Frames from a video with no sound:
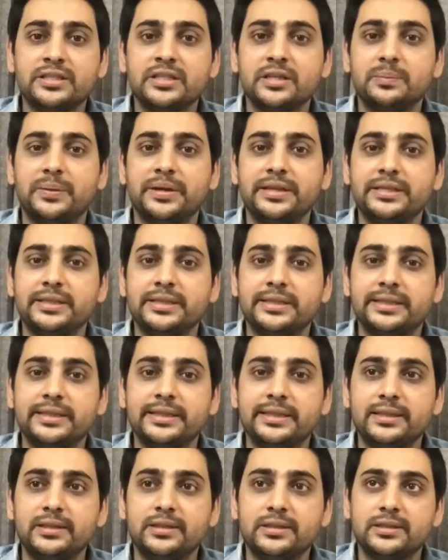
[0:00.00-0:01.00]
points are
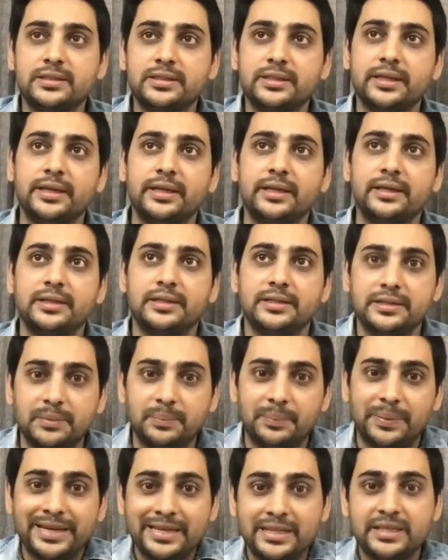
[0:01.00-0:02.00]
basically, say,
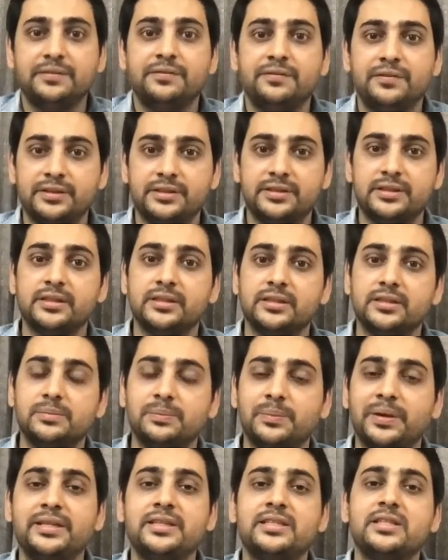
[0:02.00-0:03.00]
the main
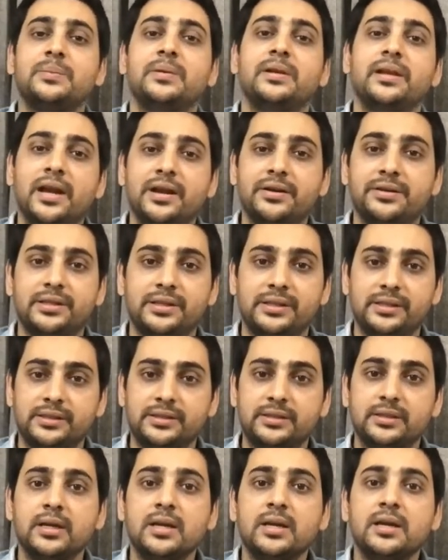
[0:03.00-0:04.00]
differences, main
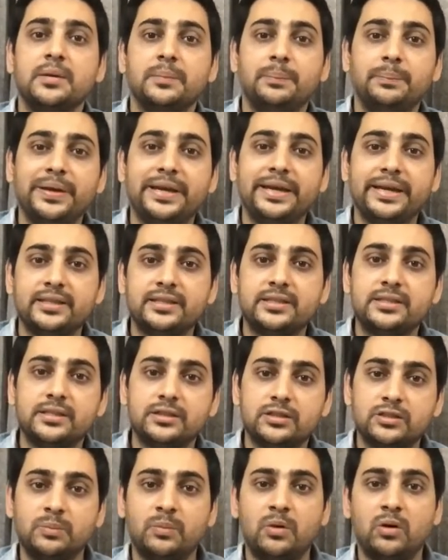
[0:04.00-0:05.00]
similarities,
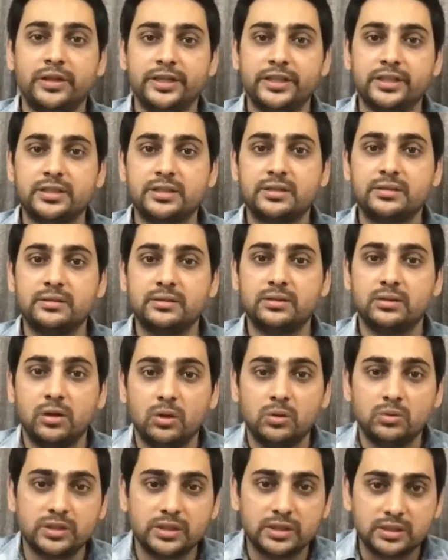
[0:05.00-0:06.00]
biggest, smallest,
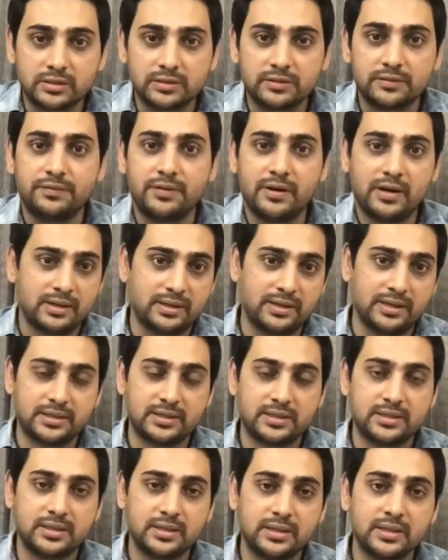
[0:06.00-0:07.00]
closest,
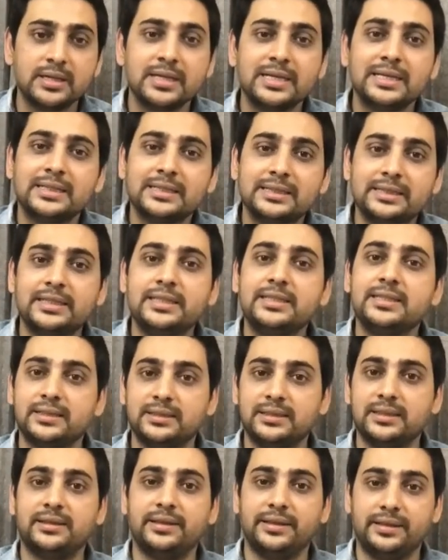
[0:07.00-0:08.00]
farthest. These
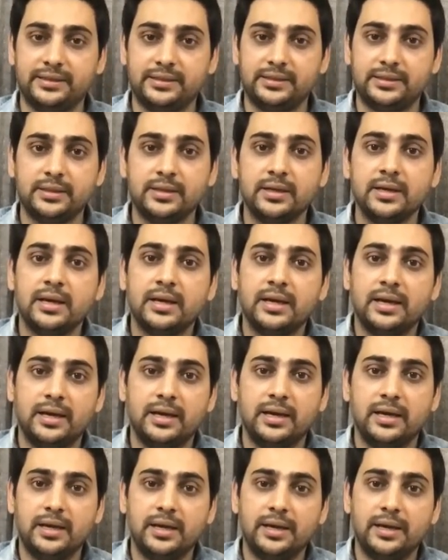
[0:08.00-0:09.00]
are the things.
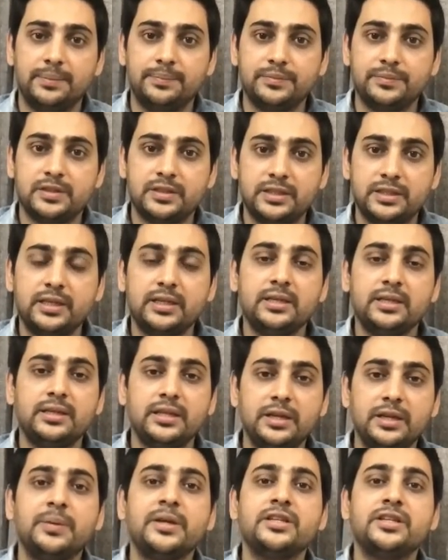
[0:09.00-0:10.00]
See
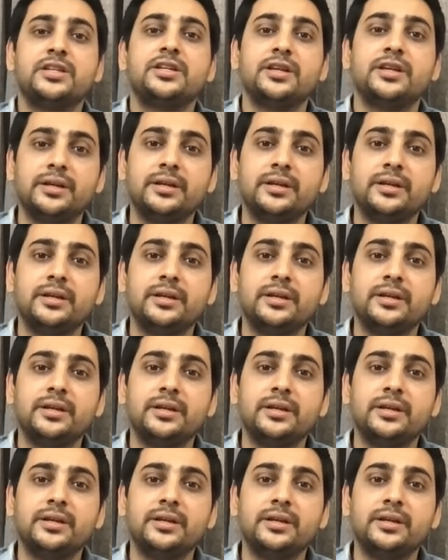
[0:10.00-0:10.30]
the image